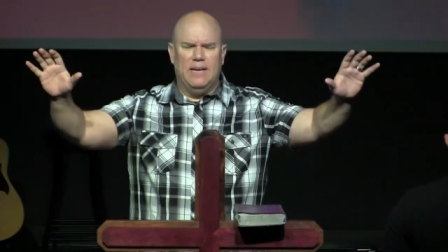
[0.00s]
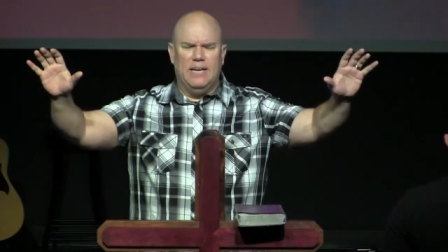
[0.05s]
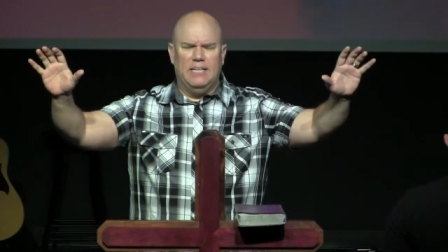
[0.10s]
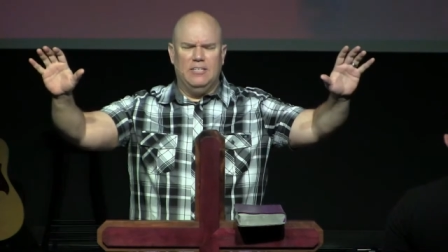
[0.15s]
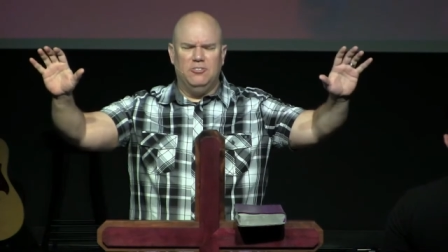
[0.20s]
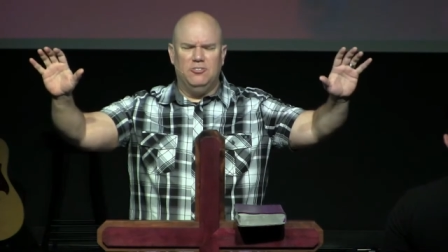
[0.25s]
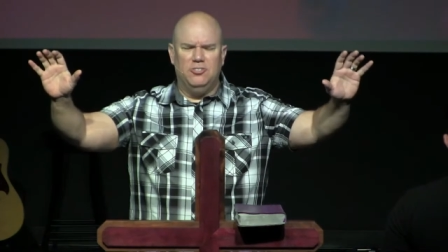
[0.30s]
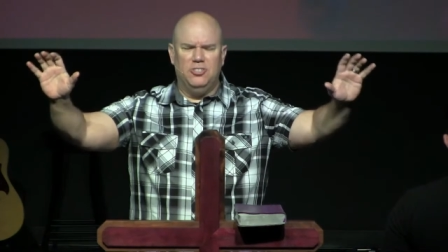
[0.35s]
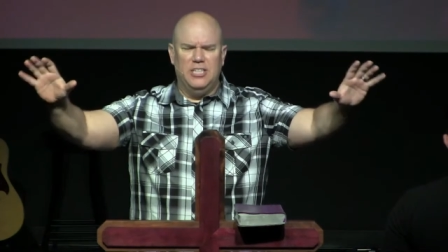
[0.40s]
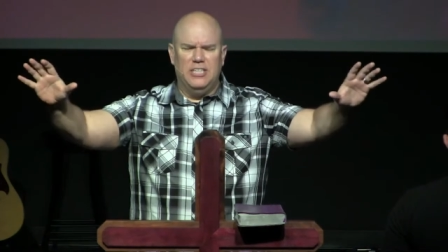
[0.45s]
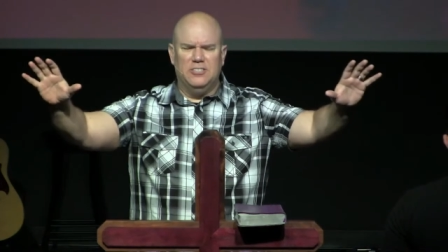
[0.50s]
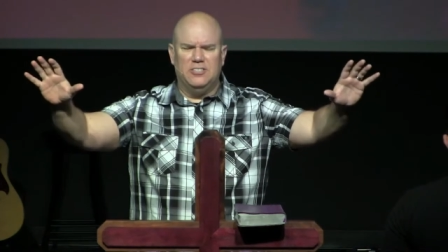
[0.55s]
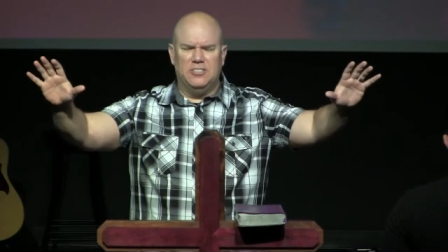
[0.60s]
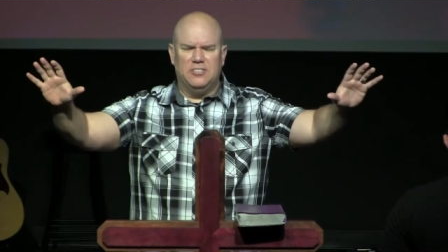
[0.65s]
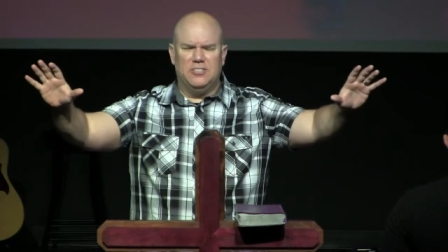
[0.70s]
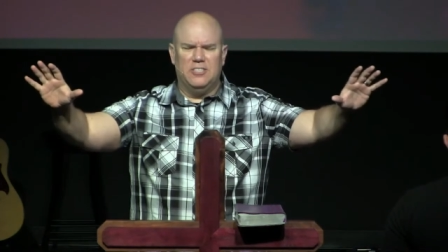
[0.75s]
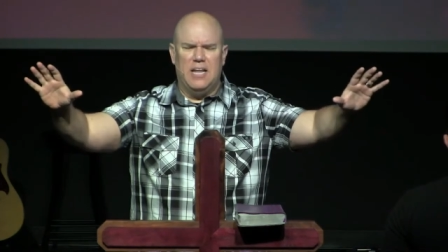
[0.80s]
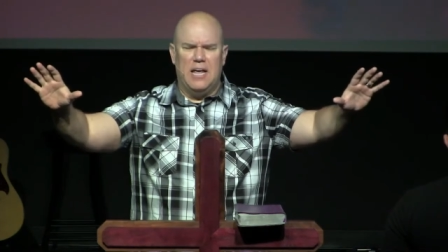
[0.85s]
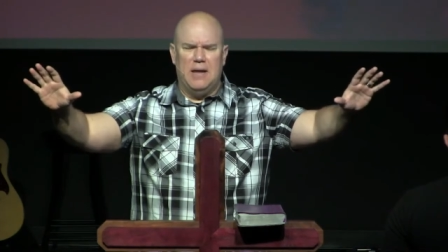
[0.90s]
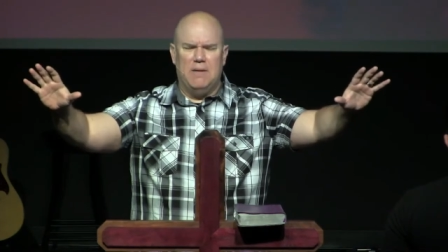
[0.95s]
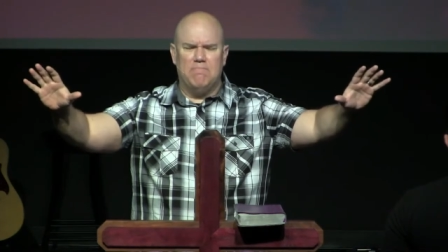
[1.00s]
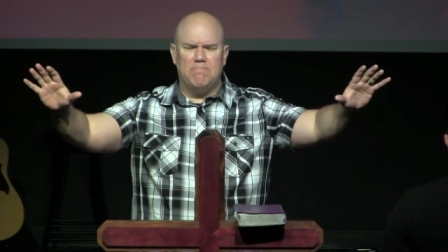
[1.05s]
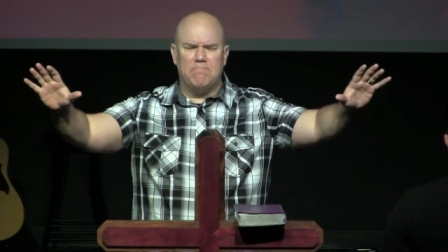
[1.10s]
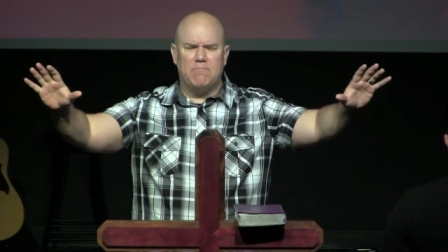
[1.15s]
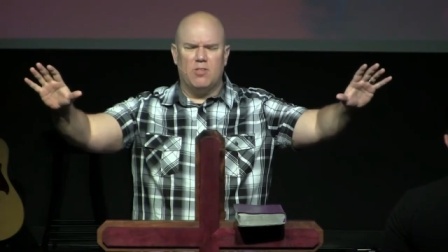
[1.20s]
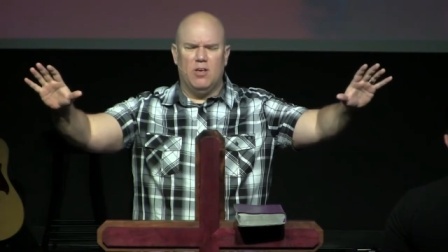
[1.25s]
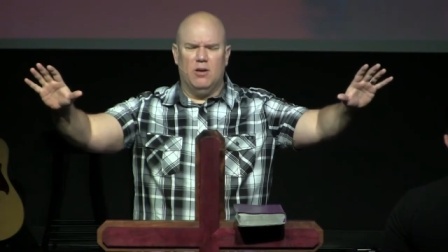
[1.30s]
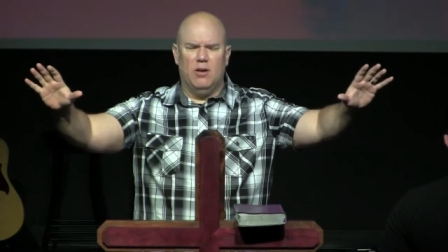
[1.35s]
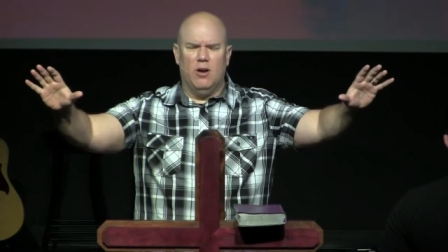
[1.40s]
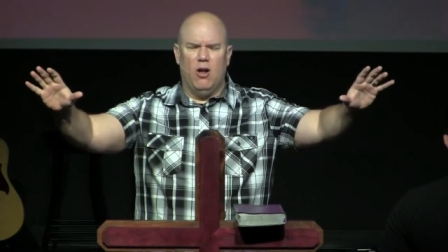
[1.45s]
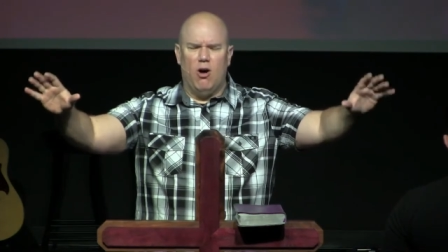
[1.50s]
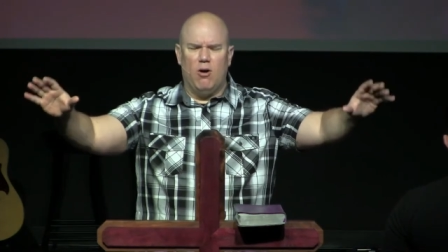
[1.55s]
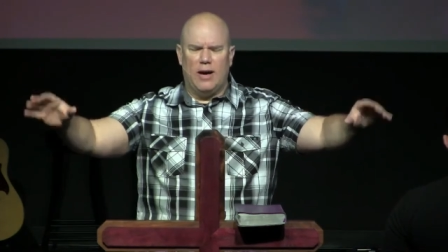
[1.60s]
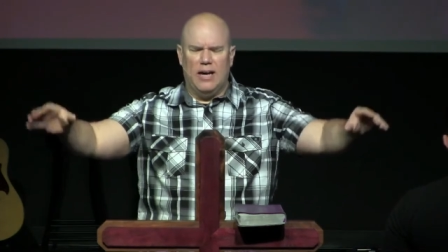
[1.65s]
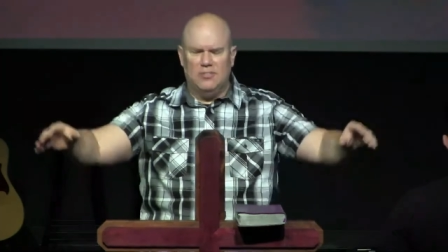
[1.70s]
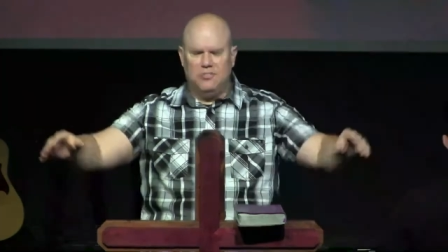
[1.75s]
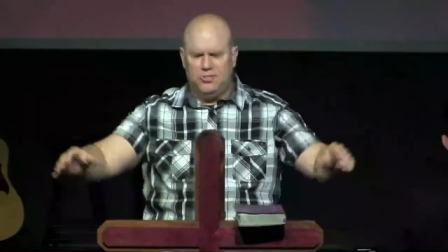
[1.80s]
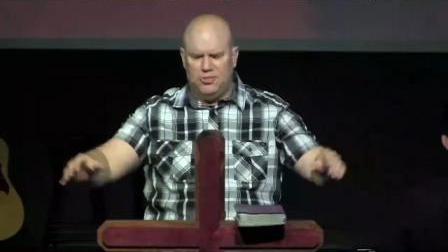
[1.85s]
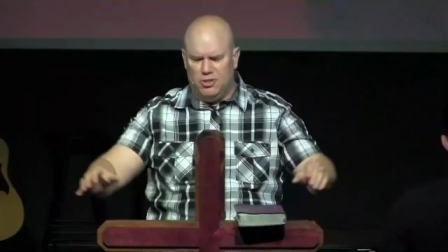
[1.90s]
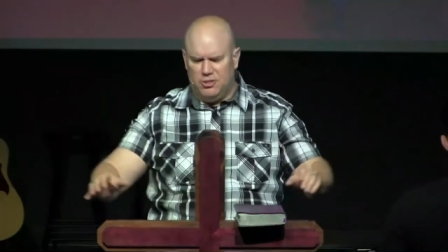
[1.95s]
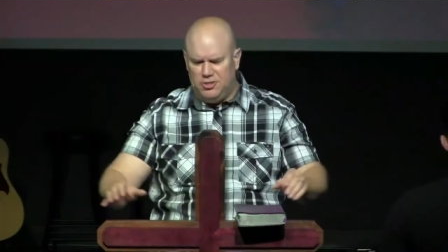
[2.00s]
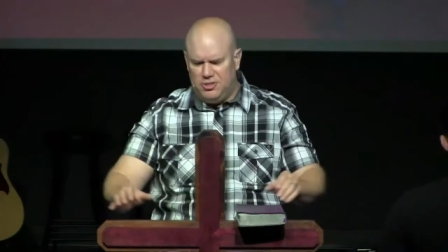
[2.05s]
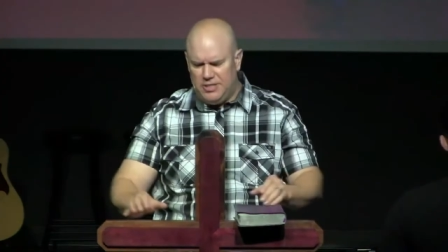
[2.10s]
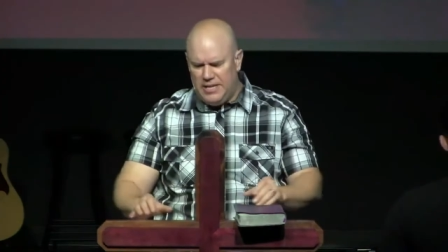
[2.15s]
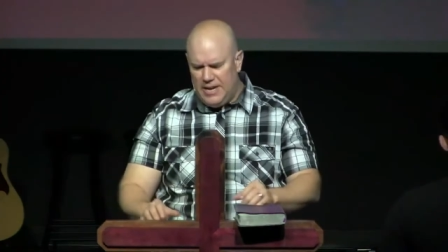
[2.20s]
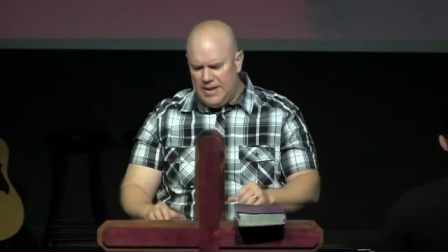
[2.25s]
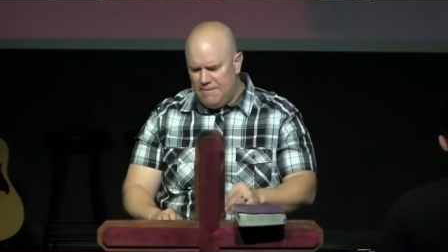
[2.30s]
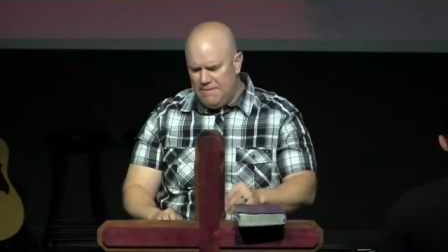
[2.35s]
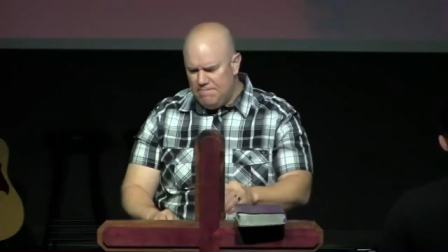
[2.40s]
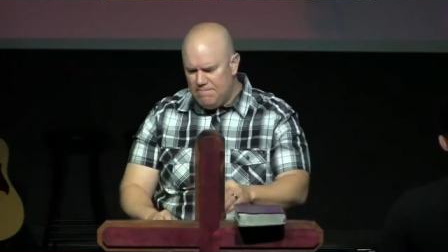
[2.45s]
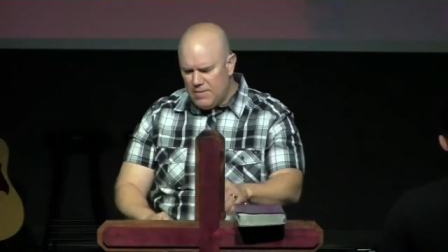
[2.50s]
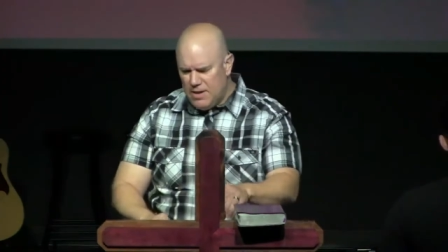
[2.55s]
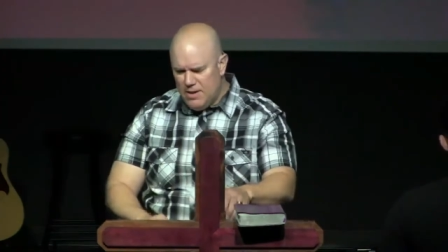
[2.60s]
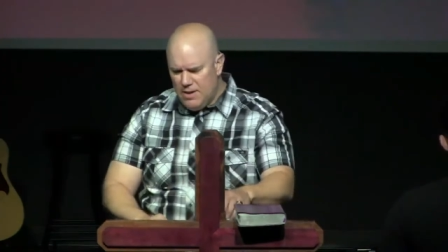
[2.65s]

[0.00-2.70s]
In Jesus' name. And all God's church said,